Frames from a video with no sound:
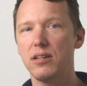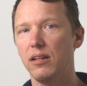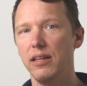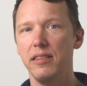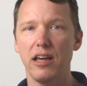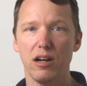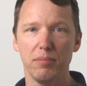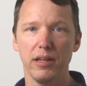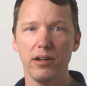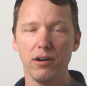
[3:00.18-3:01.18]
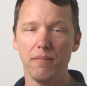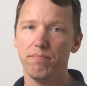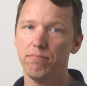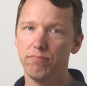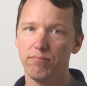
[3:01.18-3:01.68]
clean that up later.
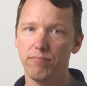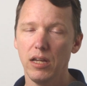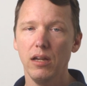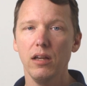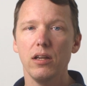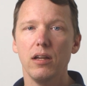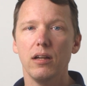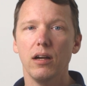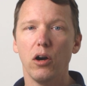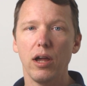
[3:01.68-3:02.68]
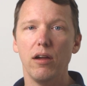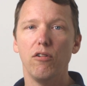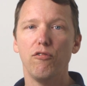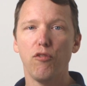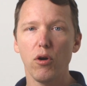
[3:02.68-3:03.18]
Okay,
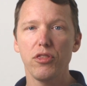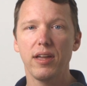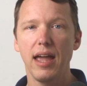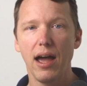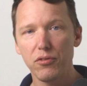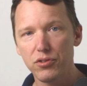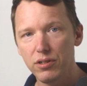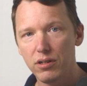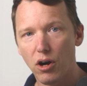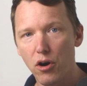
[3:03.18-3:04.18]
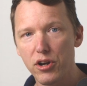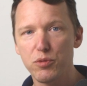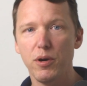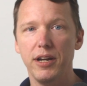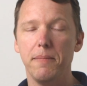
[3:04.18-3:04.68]
fourth account,
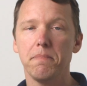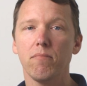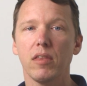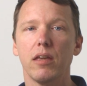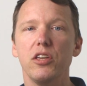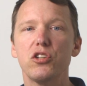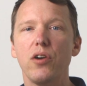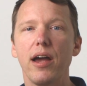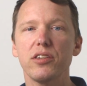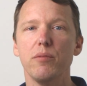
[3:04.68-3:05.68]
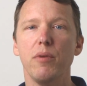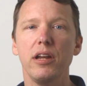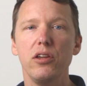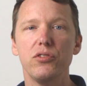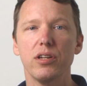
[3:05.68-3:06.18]
earnest money. This tracks the
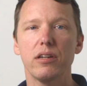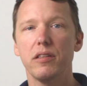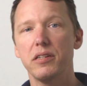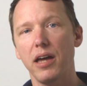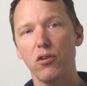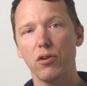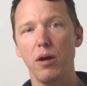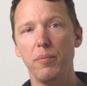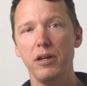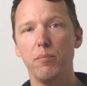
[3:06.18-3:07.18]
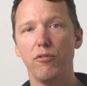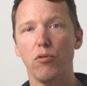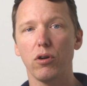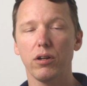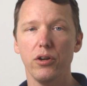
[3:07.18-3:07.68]
money you sent to the title company
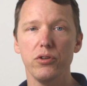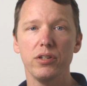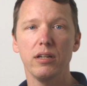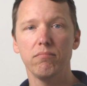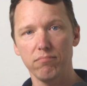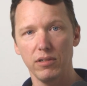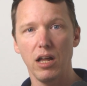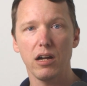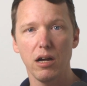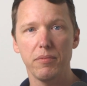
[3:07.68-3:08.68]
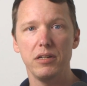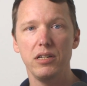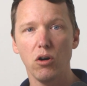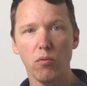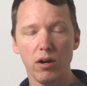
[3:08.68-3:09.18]
before closing, lock up the
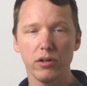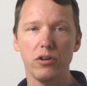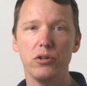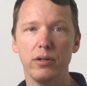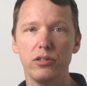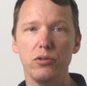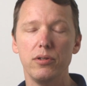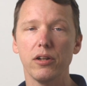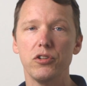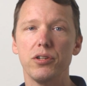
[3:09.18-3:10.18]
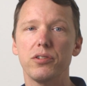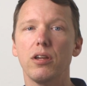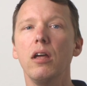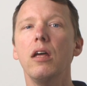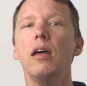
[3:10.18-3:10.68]
deal while you're doing due diligence.
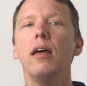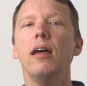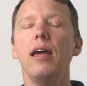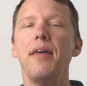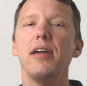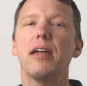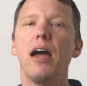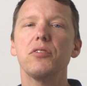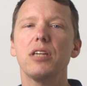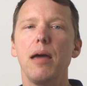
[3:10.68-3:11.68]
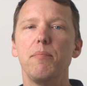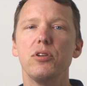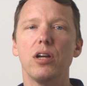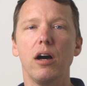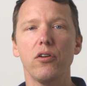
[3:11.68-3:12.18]
And the account type
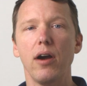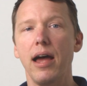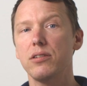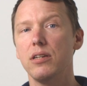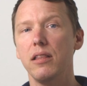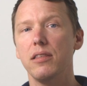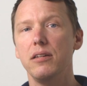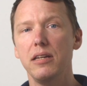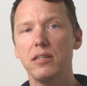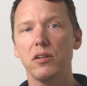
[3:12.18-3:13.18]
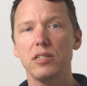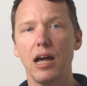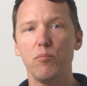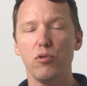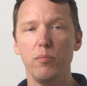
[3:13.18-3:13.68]
is other asset. The detail
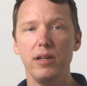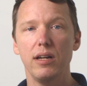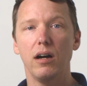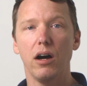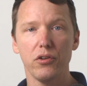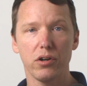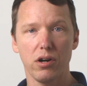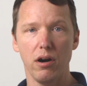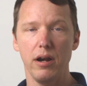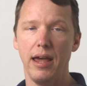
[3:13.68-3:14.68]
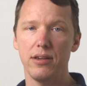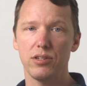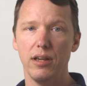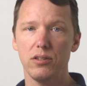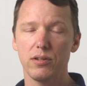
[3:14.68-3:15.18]
type will be other current
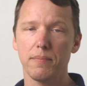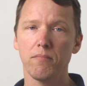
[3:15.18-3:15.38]
assets.